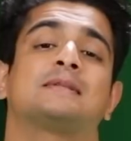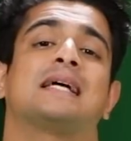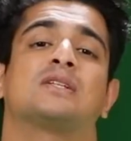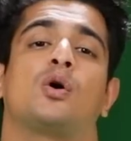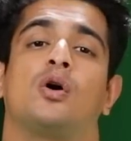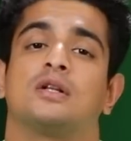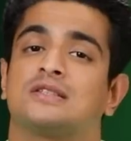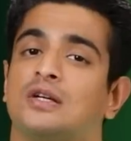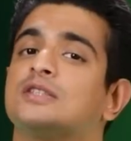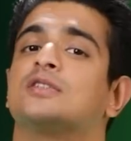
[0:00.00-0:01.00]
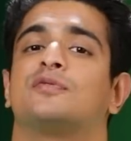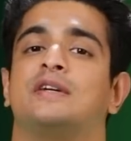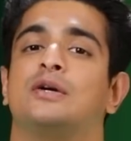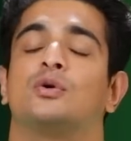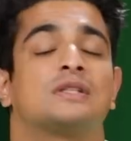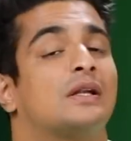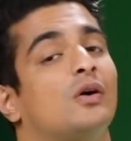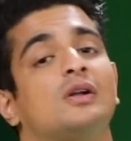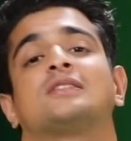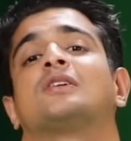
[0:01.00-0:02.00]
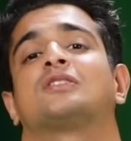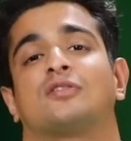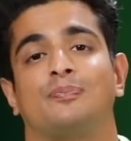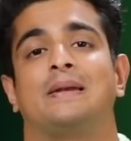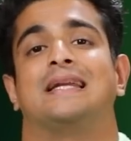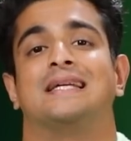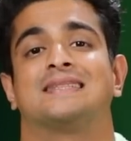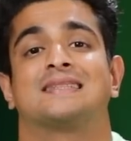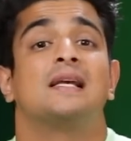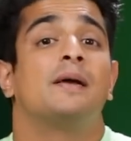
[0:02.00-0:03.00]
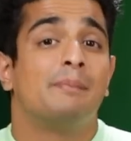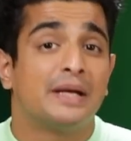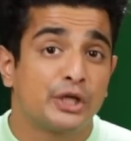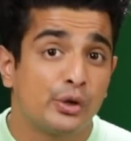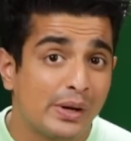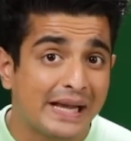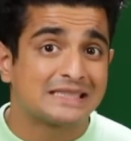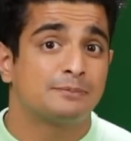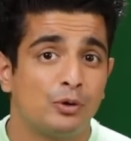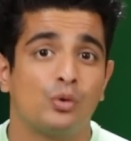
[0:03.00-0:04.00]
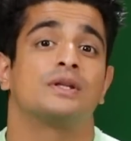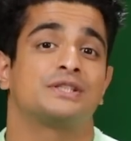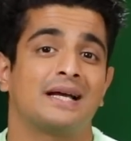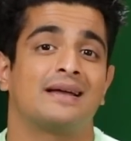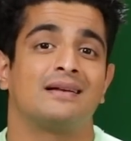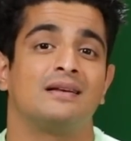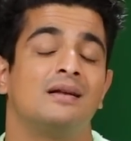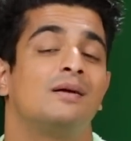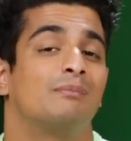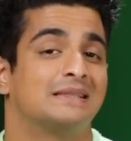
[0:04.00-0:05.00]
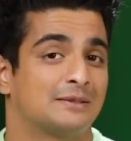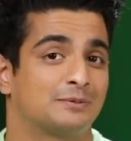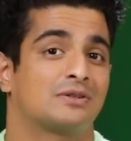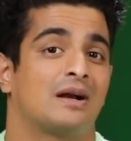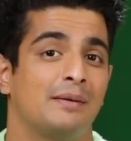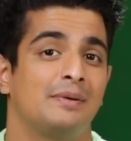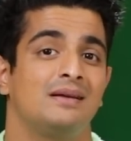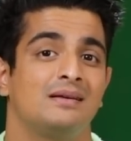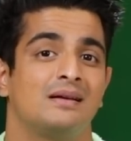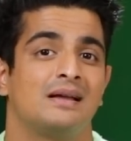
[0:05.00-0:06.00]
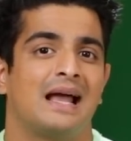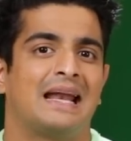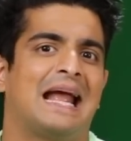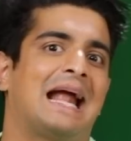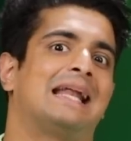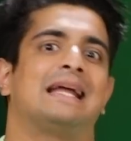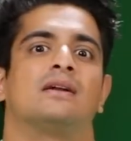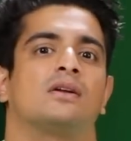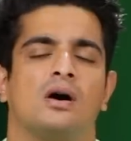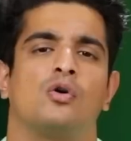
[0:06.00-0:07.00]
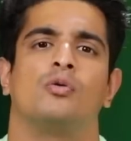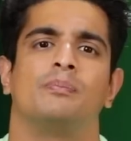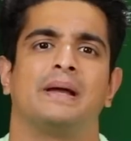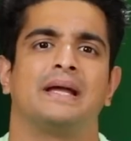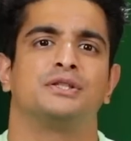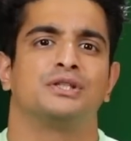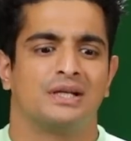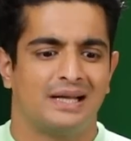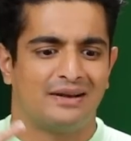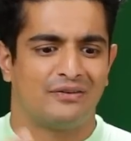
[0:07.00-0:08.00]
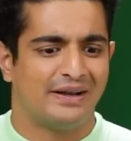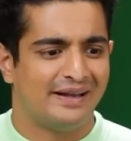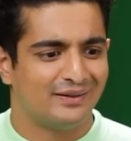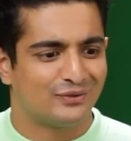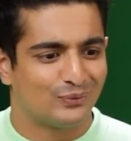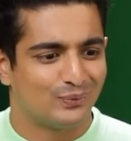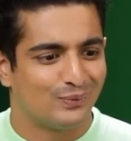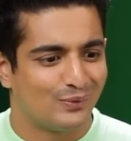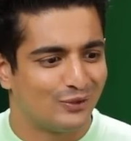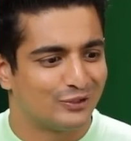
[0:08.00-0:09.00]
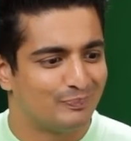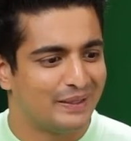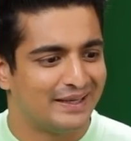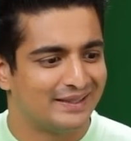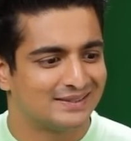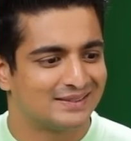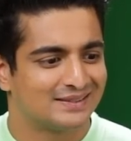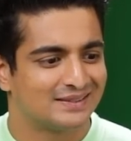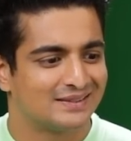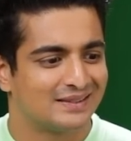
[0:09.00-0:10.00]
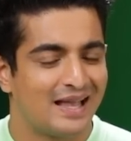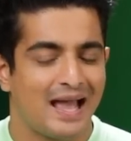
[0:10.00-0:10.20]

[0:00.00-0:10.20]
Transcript: Clips has all sorts of videos and all sorts of playlists. Make sure you explore the channel by subscribing and heading to our homepage, reading through all the playlists.